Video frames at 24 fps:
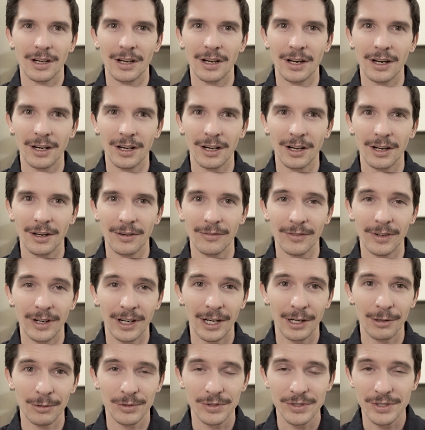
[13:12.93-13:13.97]
Um,
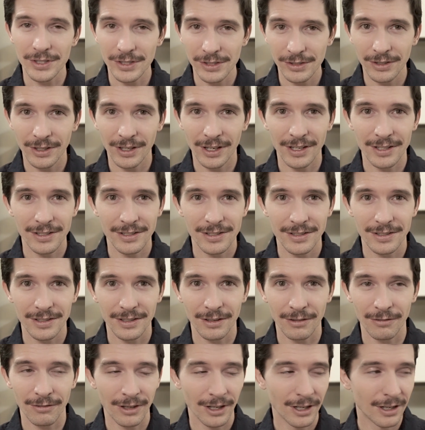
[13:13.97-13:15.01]
I will see you guys
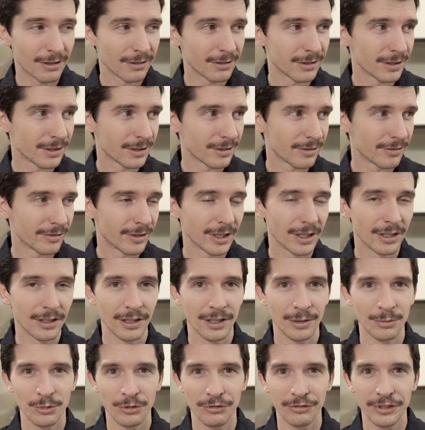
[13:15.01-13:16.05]
around. We've got a
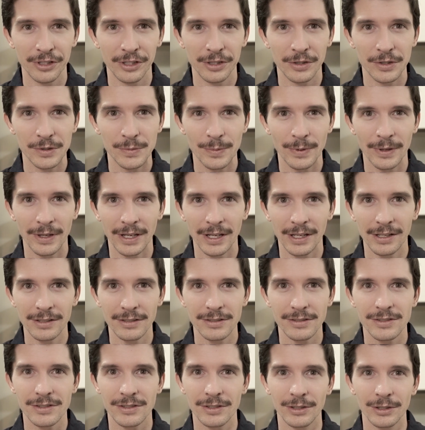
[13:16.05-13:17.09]
lot more videos
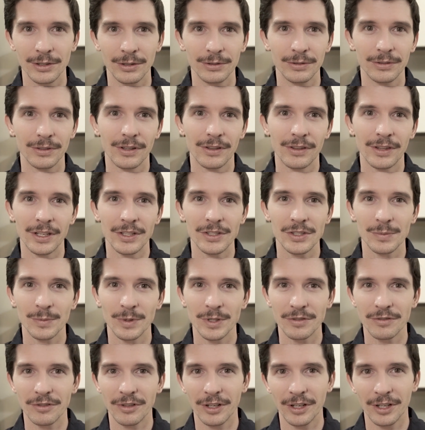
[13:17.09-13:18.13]
planned, so thanks so
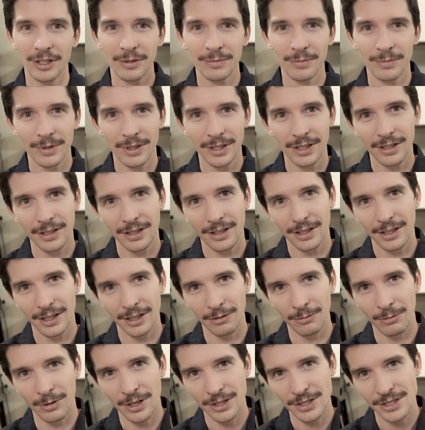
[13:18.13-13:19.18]
much for your help
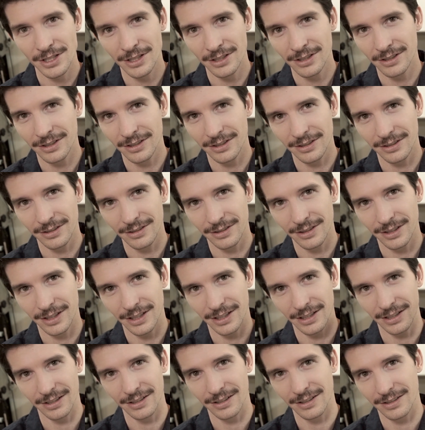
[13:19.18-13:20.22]
and watching,
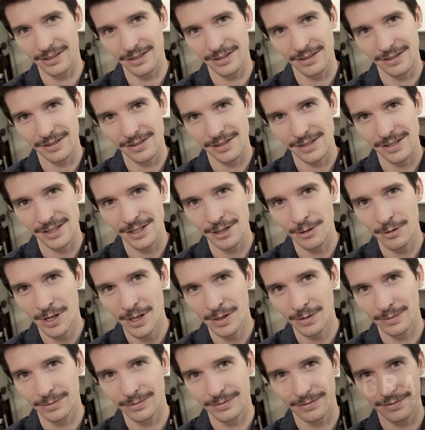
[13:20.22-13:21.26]
and see you
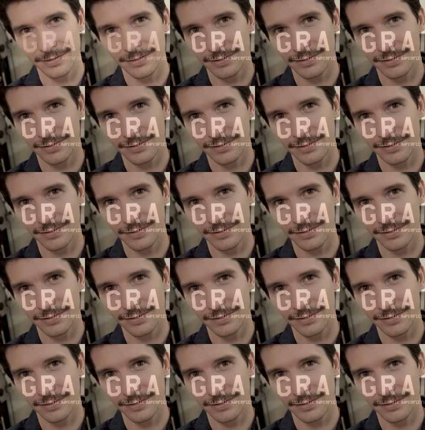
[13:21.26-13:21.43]
around.